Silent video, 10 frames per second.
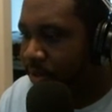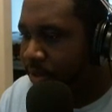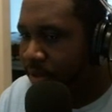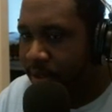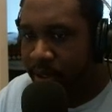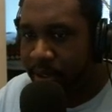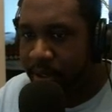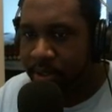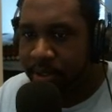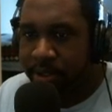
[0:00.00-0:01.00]

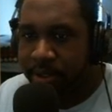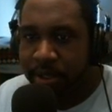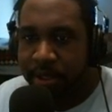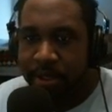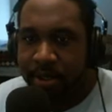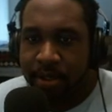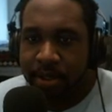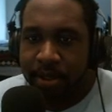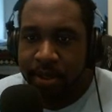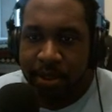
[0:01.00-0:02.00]
Let's see.
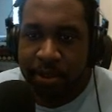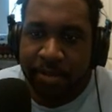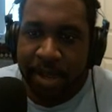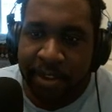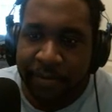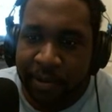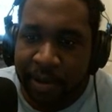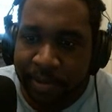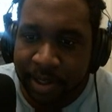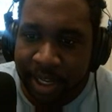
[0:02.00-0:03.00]
You made a few
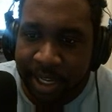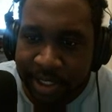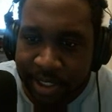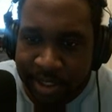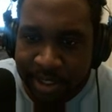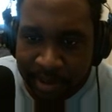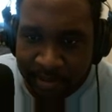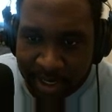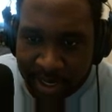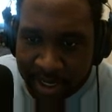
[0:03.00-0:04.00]
applications in
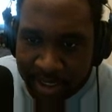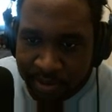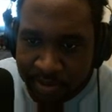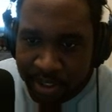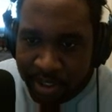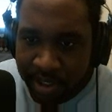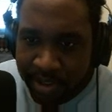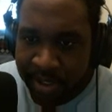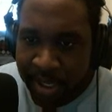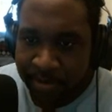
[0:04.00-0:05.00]
React, Redux,